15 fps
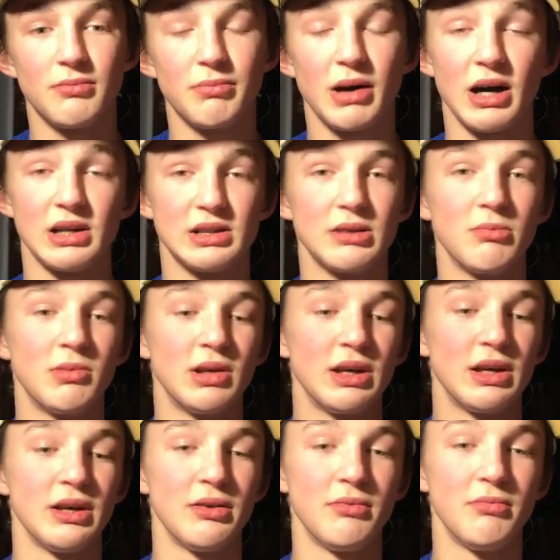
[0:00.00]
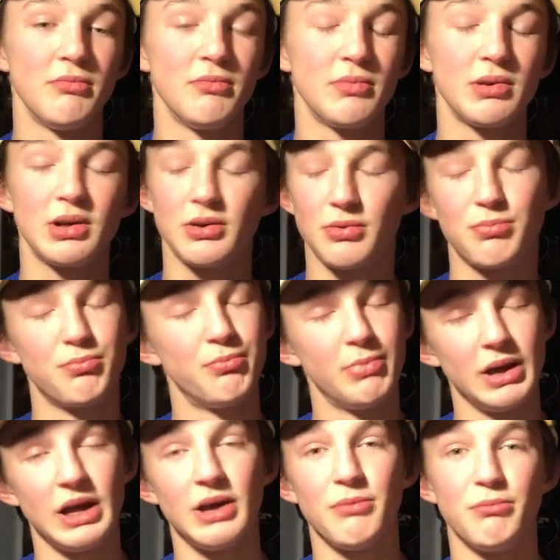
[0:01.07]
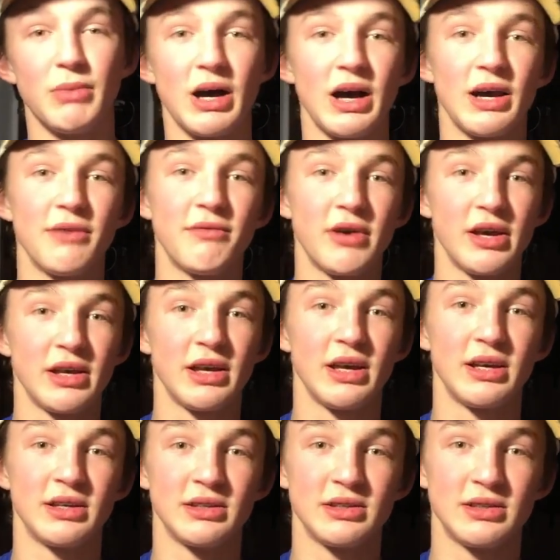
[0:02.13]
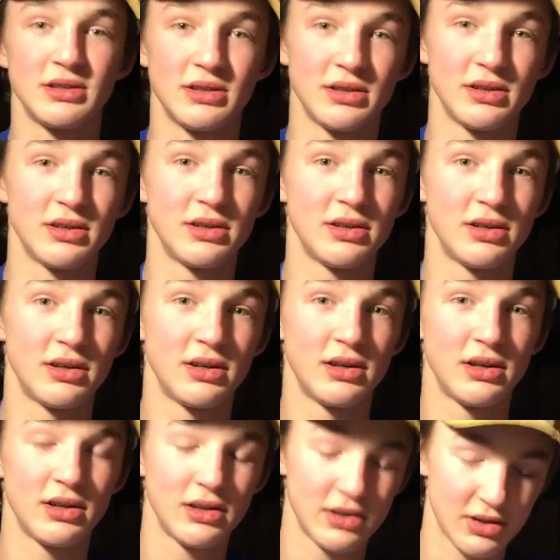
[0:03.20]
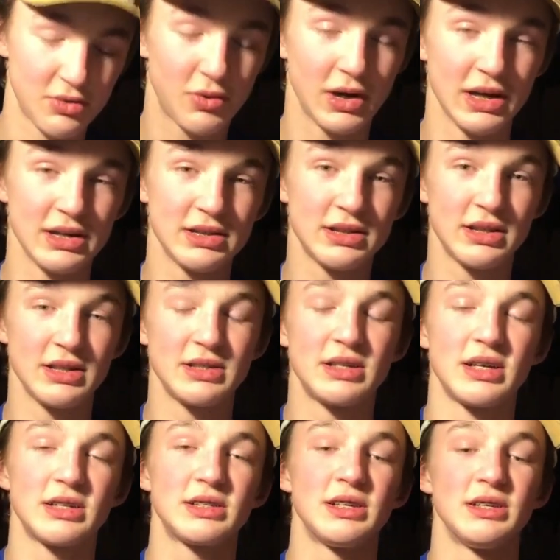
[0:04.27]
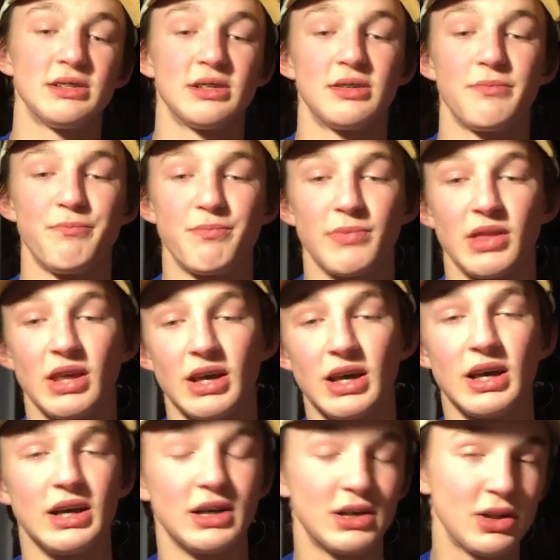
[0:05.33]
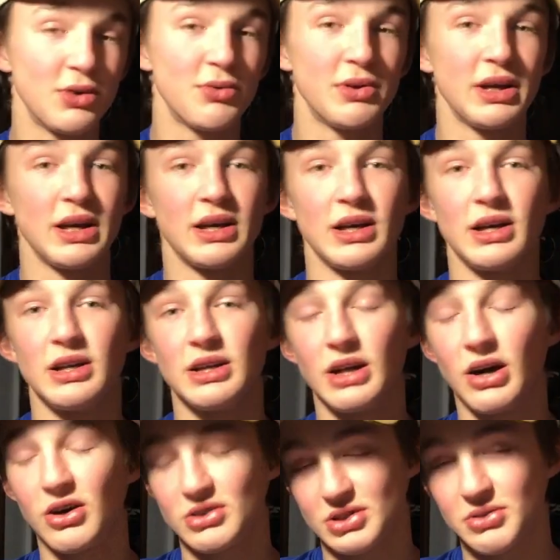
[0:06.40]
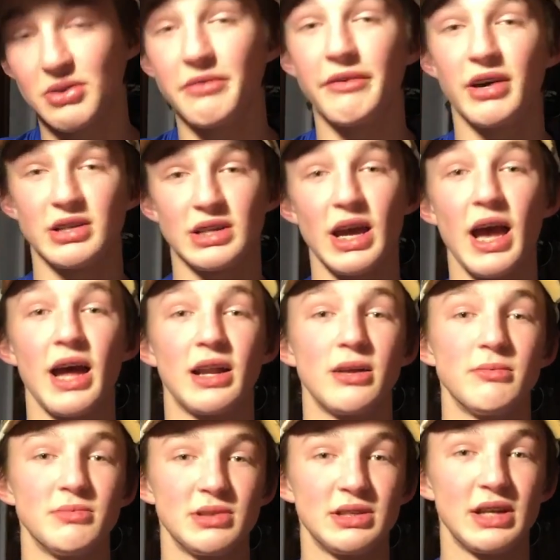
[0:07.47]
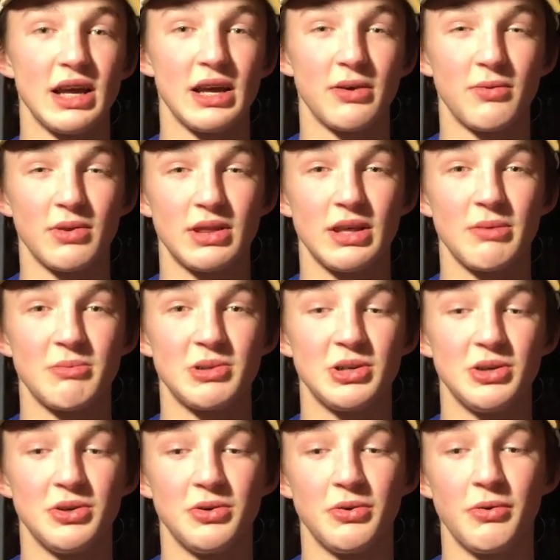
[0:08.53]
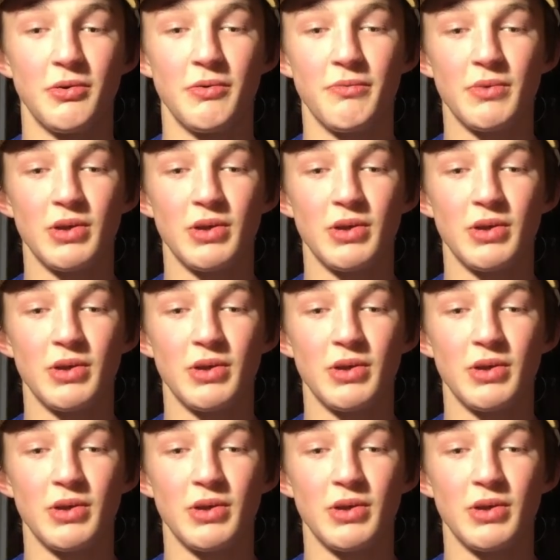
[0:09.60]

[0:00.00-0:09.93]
possibly beat my Vikings twice this next season, including also Davante Adams staying with them too.